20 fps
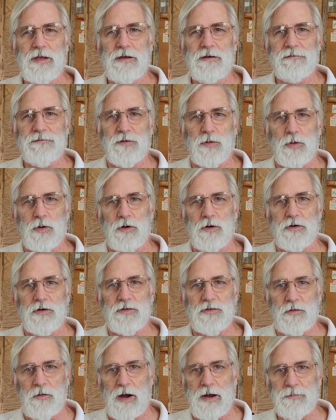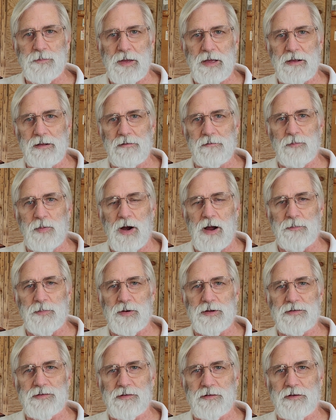for scraping
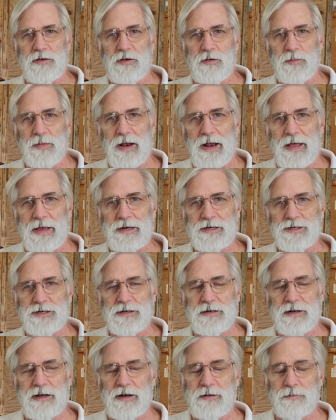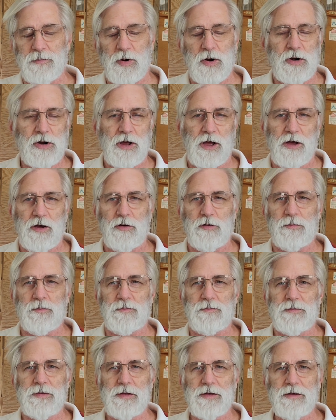propolis accumulation and burr
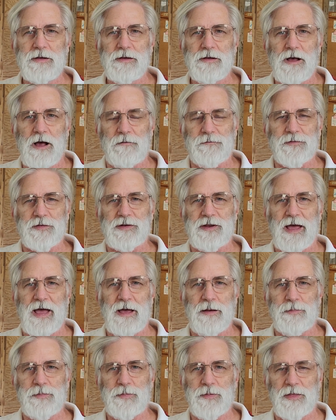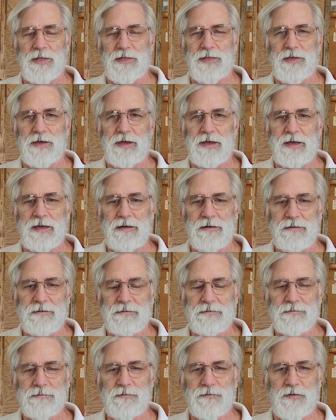comb off the top of the
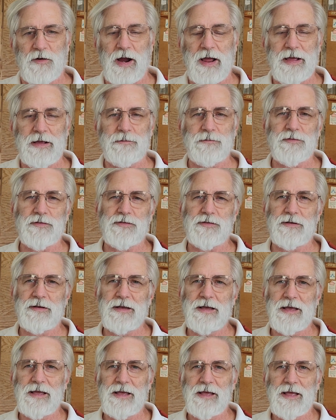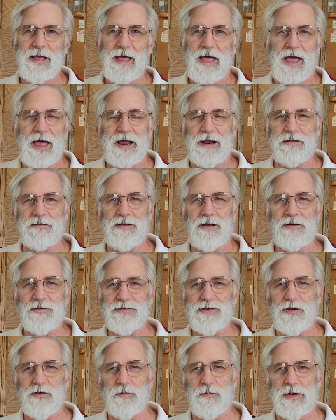frames. And it's
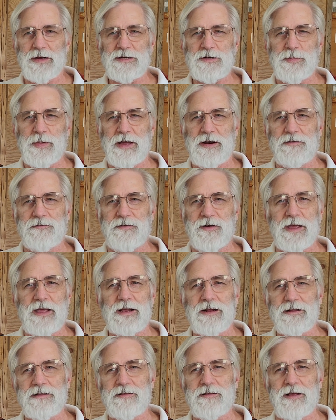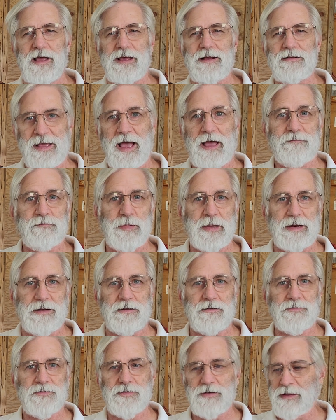also much better for killing the hive
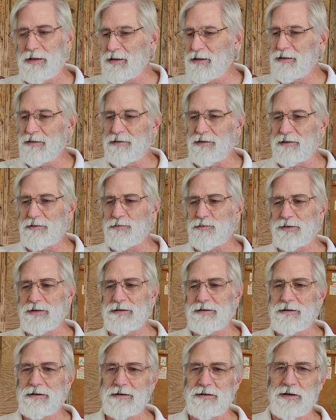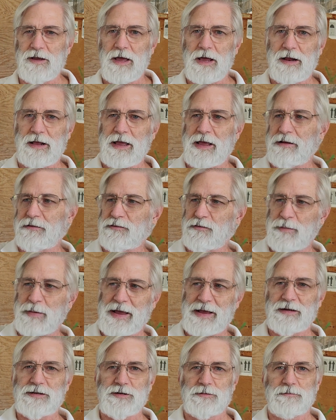beetles. This one, you got to kind of
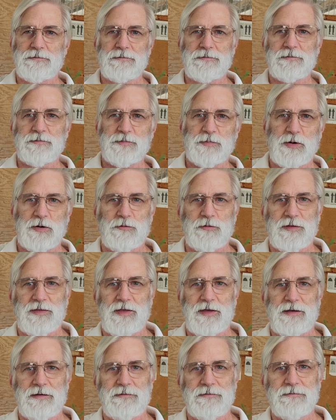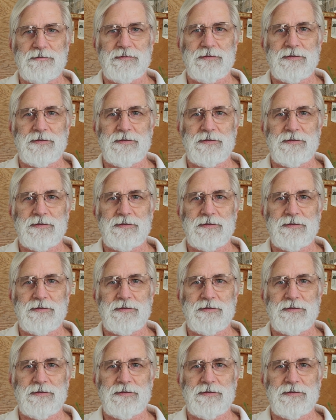smash them, but with the